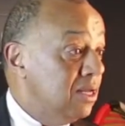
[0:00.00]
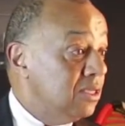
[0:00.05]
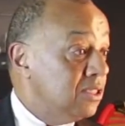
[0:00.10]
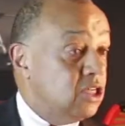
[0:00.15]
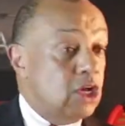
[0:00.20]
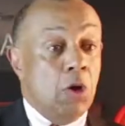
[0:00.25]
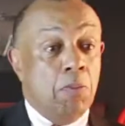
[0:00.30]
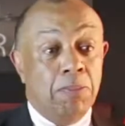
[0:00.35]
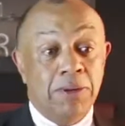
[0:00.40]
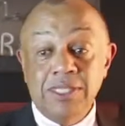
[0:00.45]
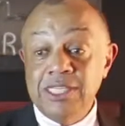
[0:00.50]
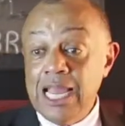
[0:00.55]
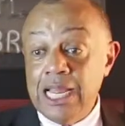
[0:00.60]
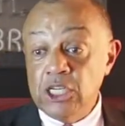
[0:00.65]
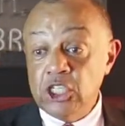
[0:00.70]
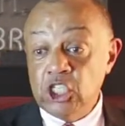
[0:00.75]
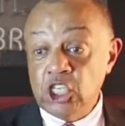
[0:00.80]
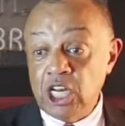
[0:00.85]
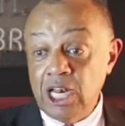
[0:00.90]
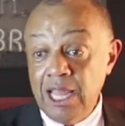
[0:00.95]
so
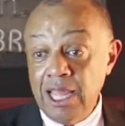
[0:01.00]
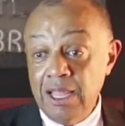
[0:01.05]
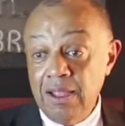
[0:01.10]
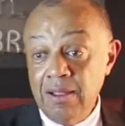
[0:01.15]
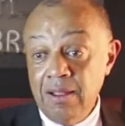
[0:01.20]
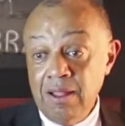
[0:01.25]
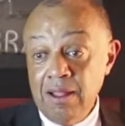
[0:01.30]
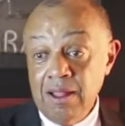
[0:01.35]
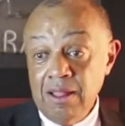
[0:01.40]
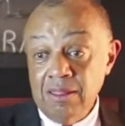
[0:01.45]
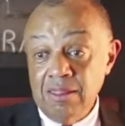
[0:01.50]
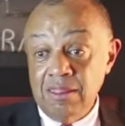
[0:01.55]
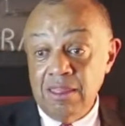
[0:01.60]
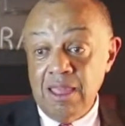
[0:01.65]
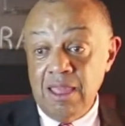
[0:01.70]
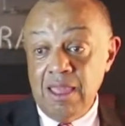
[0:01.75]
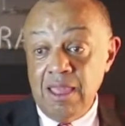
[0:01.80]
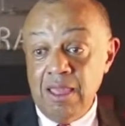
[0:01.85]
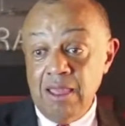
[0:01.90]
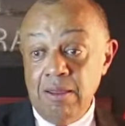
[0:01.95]
potentially
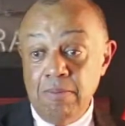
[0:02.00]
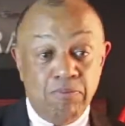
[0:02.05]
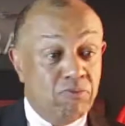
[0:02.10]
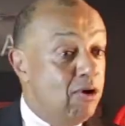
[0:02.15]
the